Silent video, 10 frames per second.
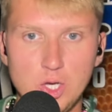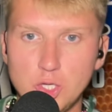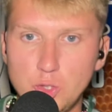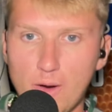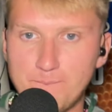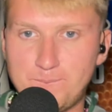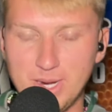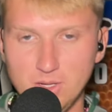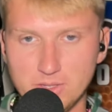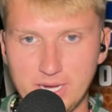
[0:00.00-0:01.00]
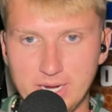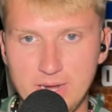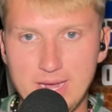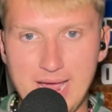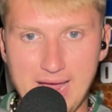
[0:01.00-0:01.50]
you are building
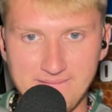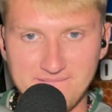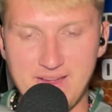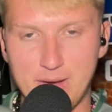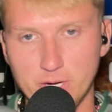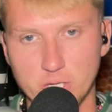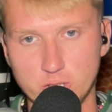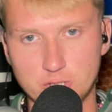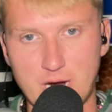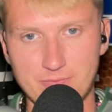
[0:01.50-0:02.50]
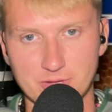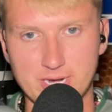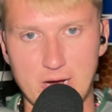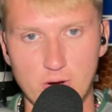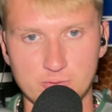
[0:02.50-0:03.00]
a very good shot for the
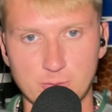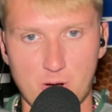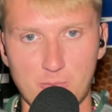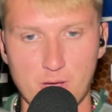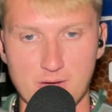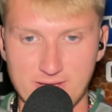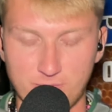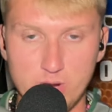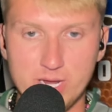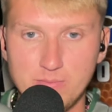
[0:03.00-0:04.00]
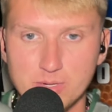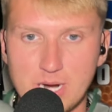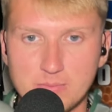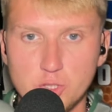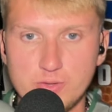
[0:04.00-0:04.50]
college football playoff. If we can
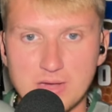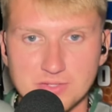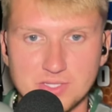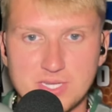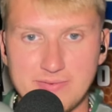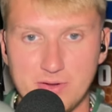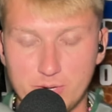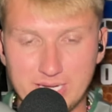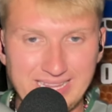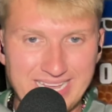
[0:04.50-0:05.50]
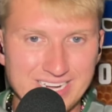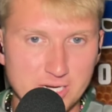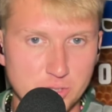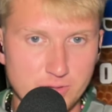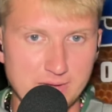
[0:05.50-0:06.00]
become 2007, if we can lean
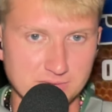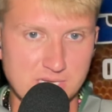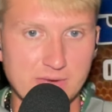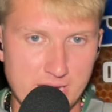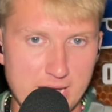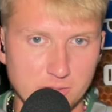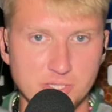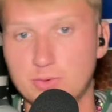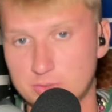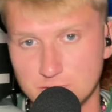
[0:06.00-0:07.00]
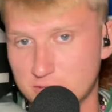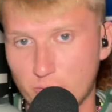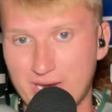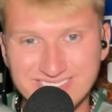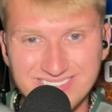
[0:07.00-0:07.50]
into 2007 energy, which was the
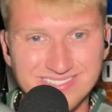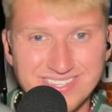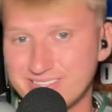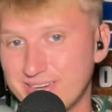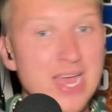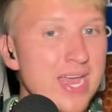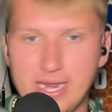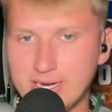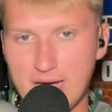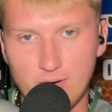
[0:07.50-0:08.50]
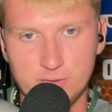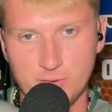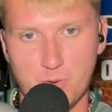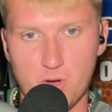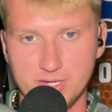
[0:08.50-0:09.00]
craziest season in college
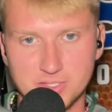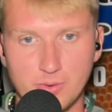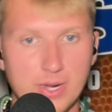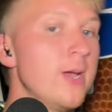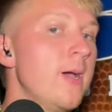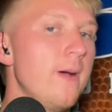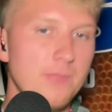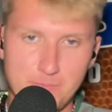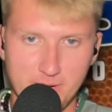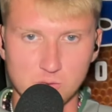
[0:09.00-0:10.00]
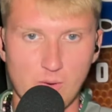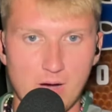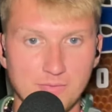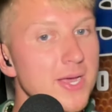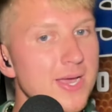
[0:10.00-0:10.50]
football history, the Big
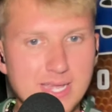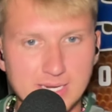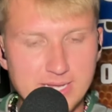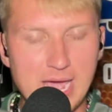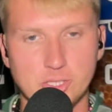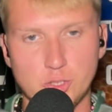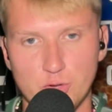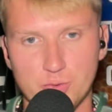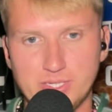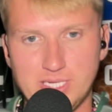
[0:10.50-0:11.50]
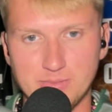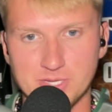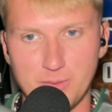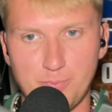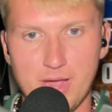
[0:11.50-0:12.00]
12 can get two or three teams
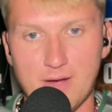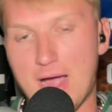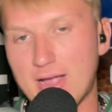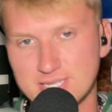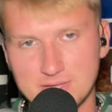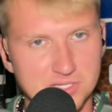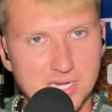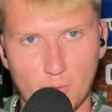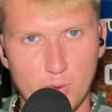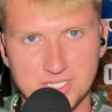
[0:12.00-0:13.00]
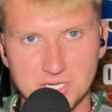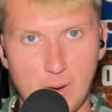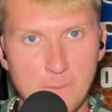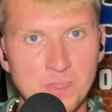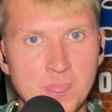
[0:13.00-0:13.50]
into the playoff. I said this a couple weeks ago,